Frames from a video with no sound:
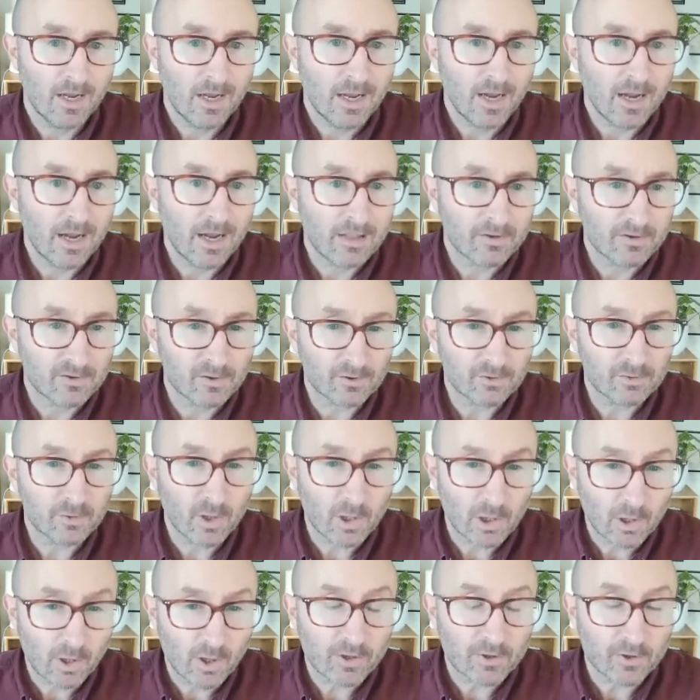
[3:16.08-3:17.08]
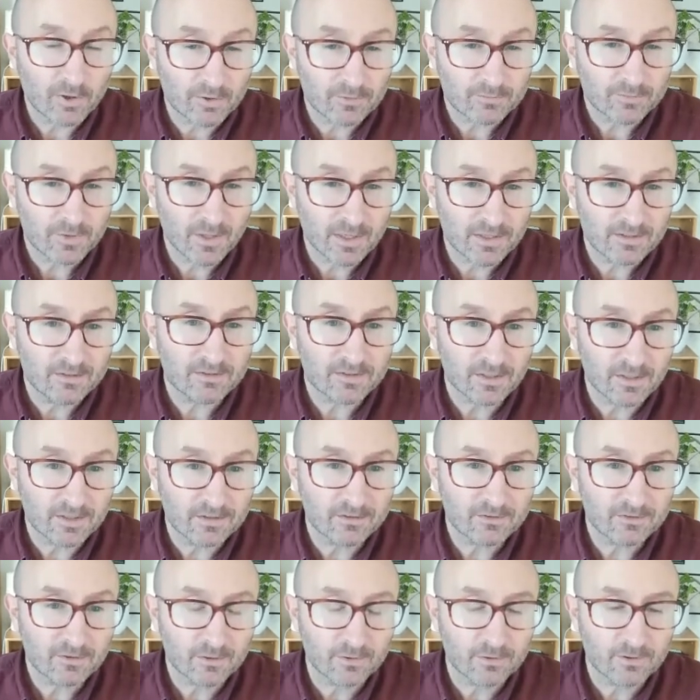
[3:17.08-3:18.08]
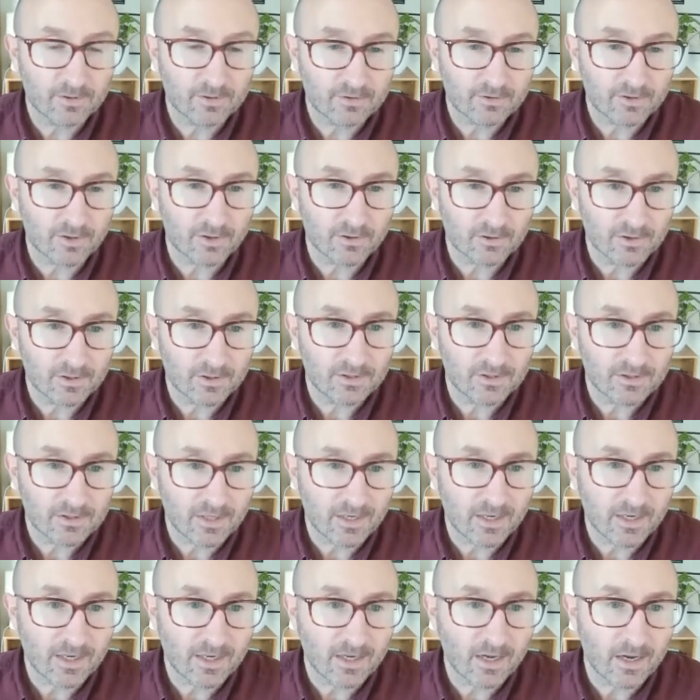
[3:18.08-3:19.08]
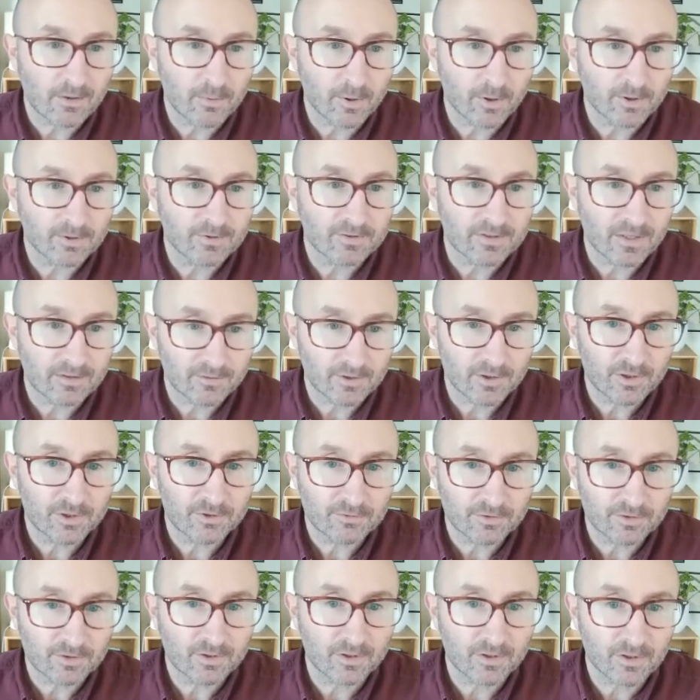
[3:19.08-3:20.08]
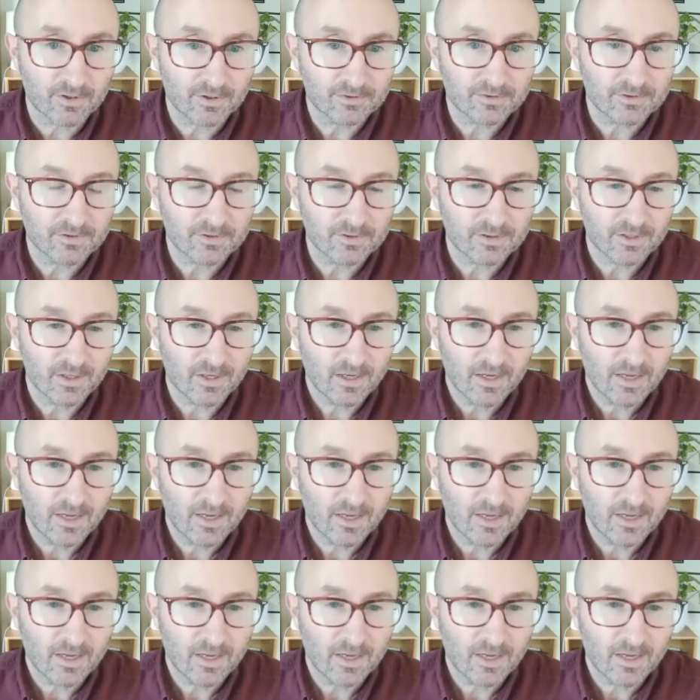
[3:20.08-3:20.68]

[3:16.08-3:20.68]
There's also a lot of kids in school in Scotland, about 700,000.